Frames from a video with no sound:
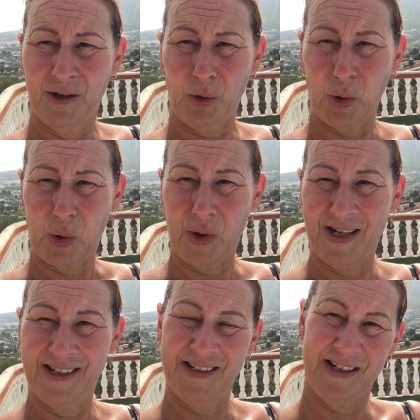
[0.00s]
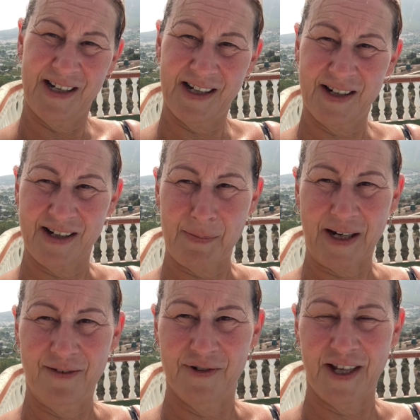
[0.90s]
Oh, going to go
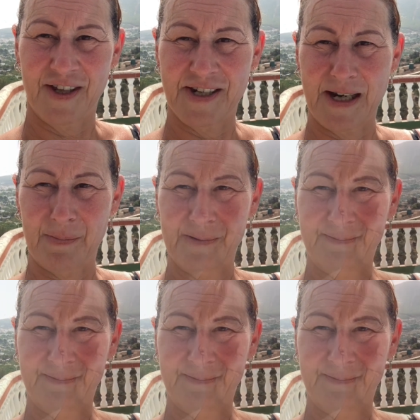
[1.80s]
back in for another dip.